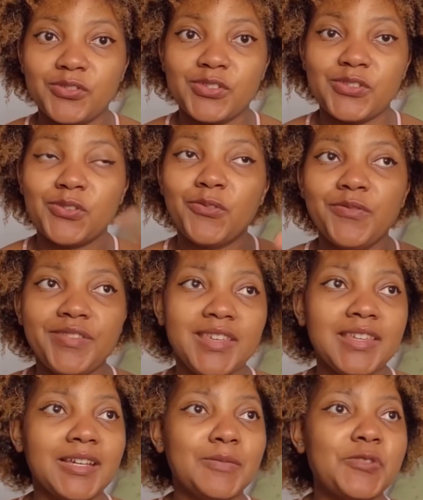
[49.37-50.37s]
Don't
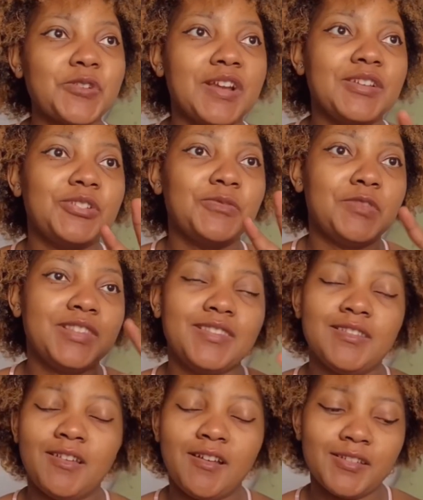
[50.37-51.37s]
think I'm trying to be
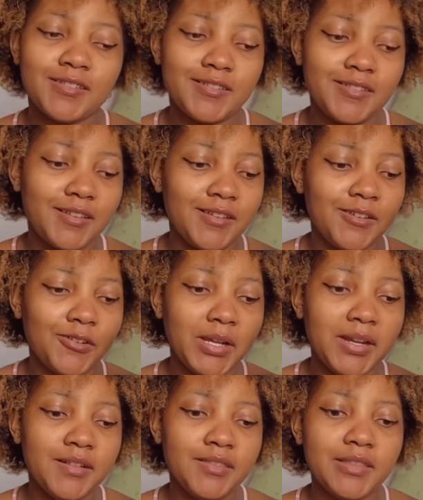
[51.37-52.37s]
sarcastic or
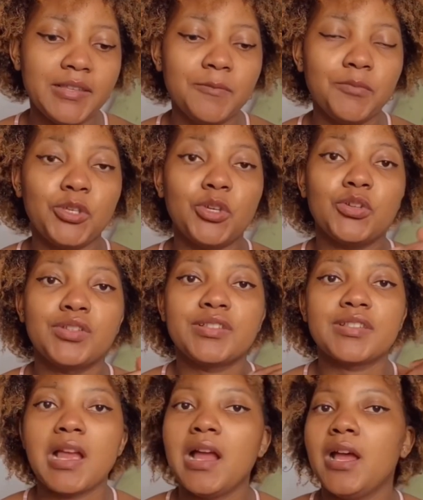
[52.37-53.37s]
anything,
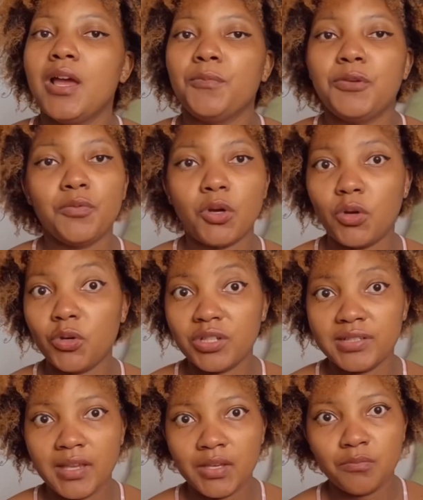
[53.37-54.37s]
because people are
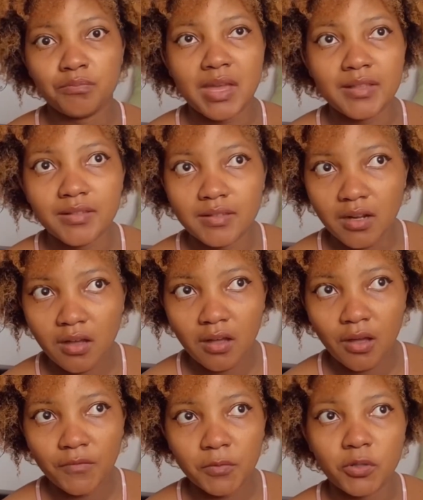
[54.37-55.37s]
always saying bad
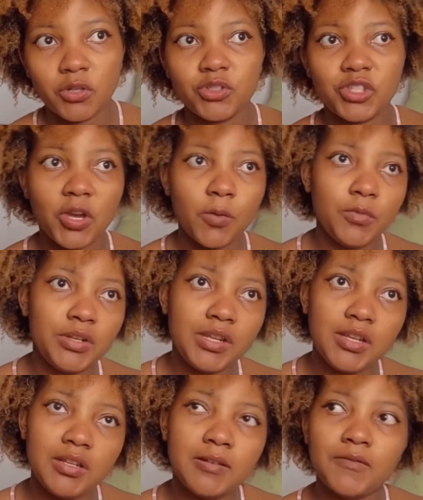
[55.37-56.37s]
stuff about
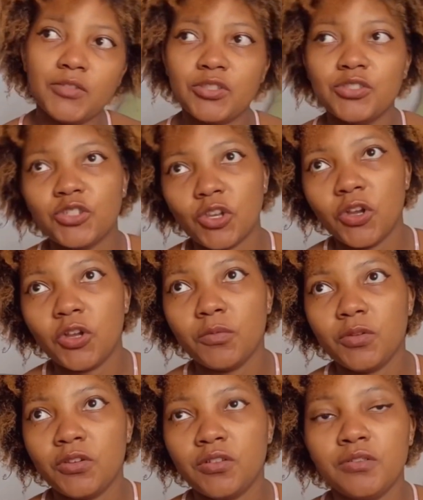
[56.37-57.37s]
Germany, living in
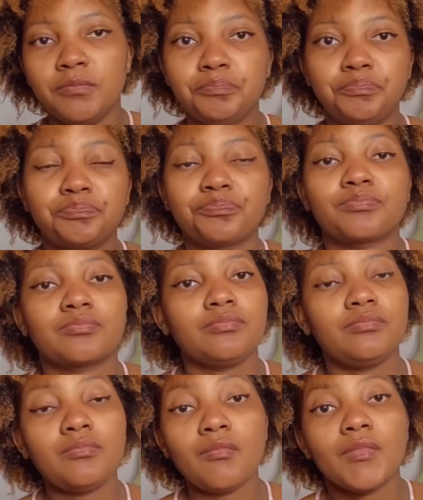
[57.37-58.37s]
German,
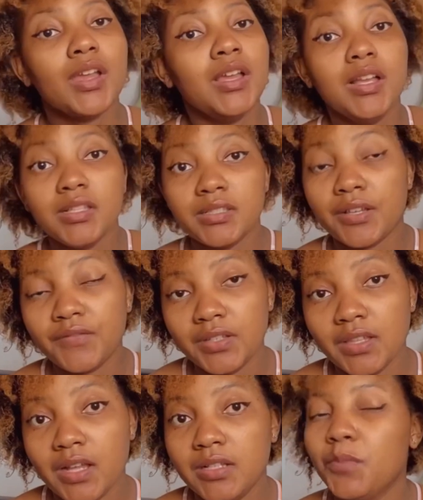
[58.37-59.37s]
stuff like
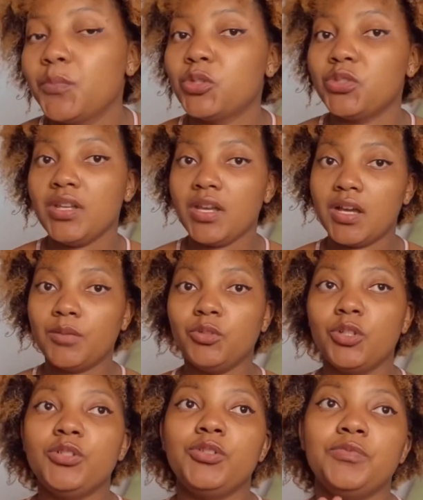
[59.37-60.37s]
that. But today I'm
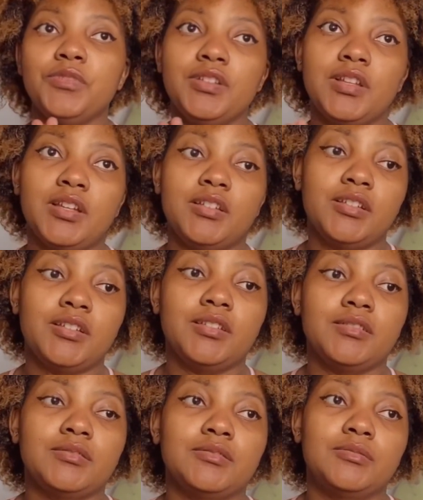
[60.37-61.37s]
going to be like
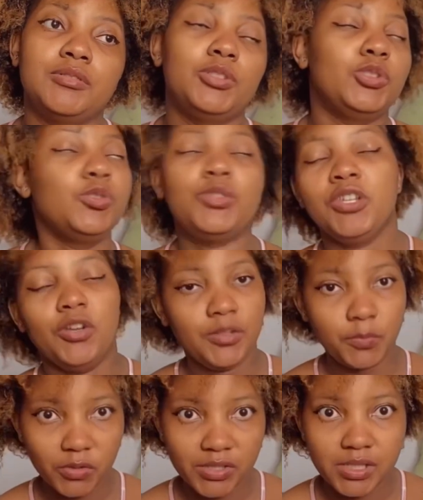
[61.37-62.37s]
looking on the
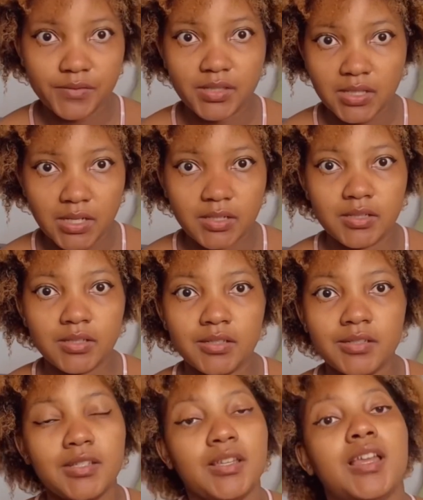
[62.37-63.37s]
positive side
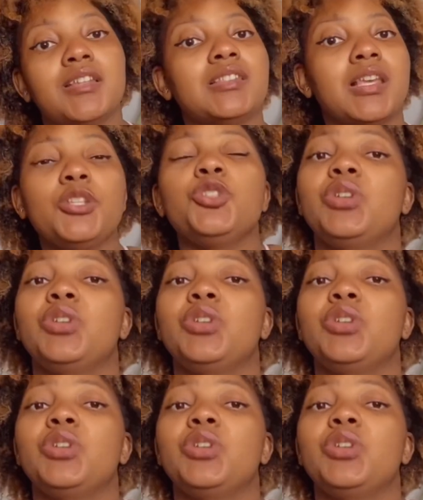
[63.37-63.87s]
and telling you